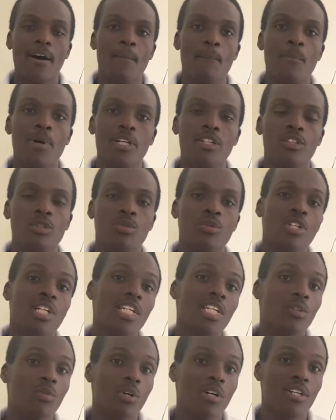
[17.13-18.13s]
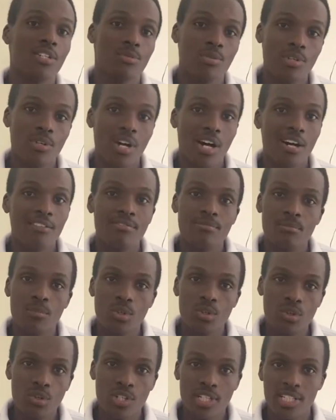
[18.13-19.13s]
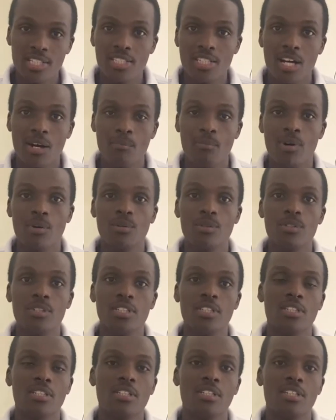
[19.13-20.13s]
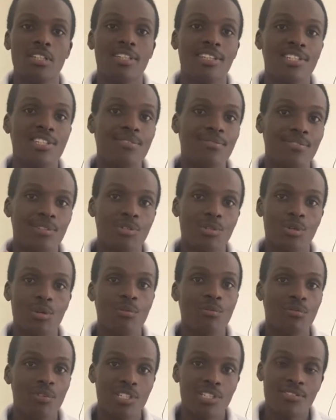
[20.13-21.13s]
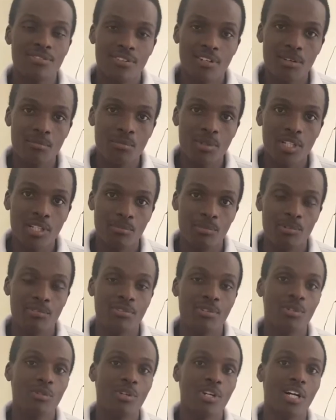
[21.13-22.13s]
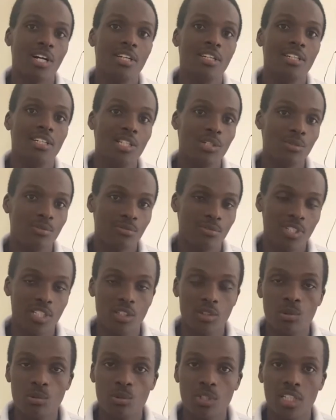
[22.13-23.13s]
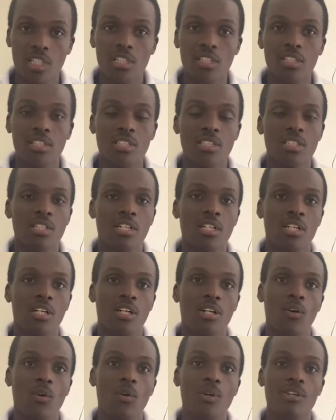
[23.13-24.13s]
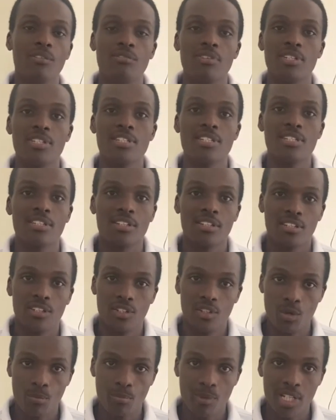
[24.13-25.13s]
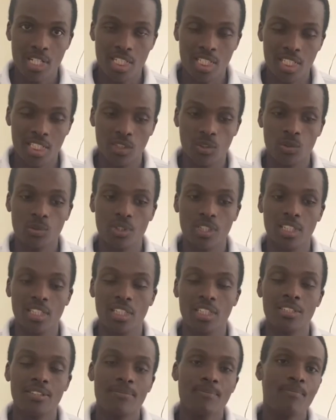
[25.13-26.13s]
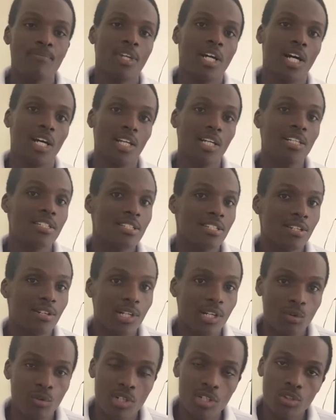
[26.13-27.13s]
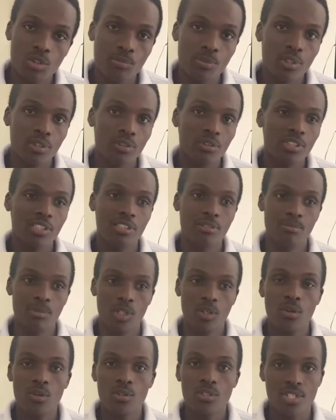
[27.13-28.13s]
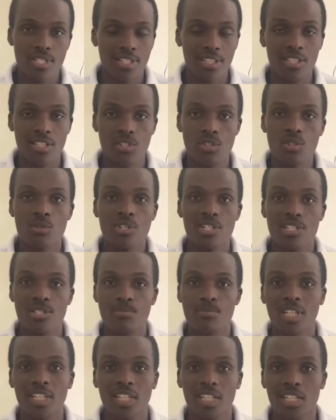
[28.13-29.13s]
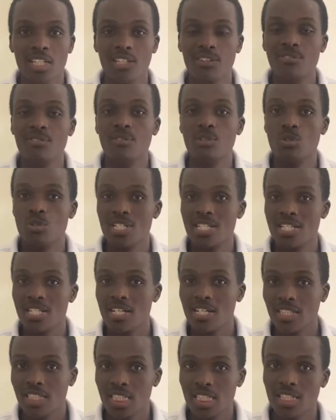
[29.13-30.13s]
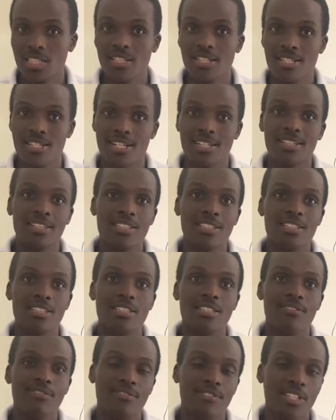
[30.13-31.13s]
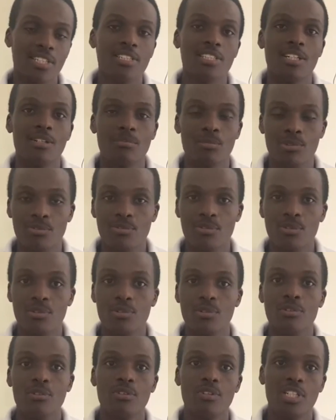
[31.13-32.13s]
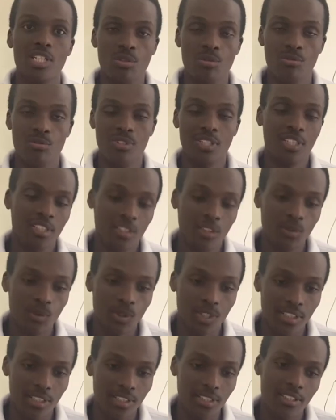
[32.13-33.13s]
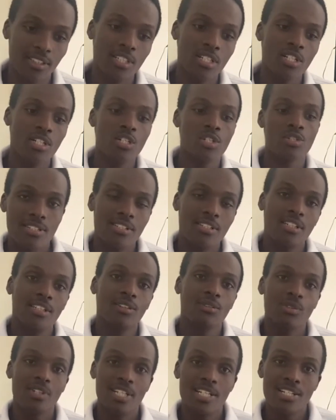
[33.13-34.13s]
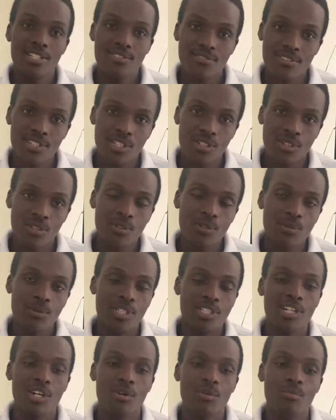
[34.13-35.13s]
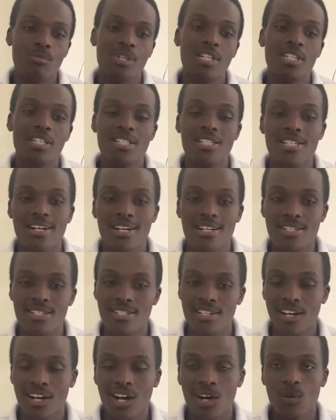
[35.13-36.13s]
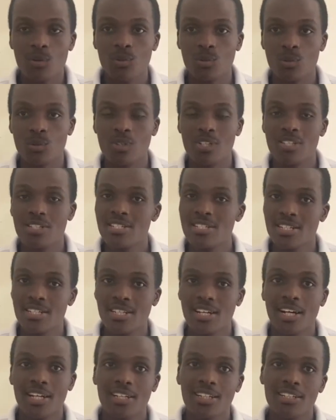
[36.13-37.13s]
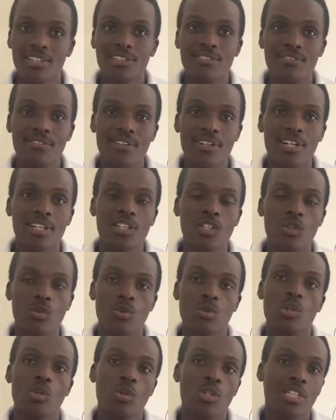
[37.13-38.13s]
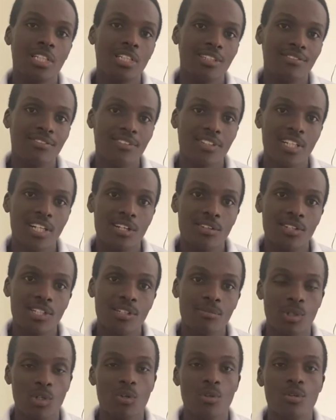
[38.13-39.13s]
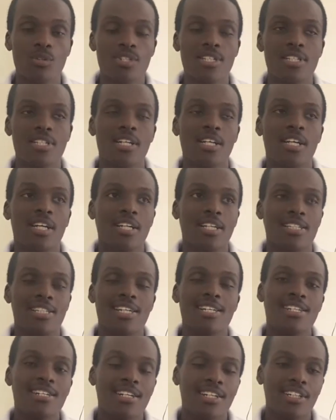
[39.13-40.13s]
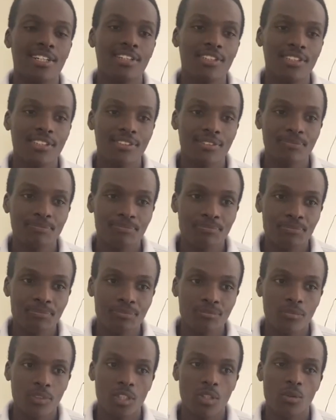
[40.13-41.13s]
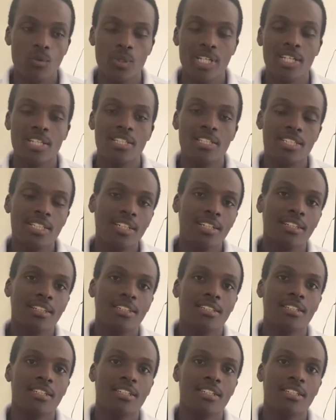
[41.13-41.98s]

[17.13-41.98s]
But you'd like to as well have more knowledge about this field of fish farming before you can delve into it or invest your money into it. And that's a great opportunity because it is always better if you research a certain venture before delving into it. In today's video, we shall be discussing how to easily identify good quality fingering, because just like we inject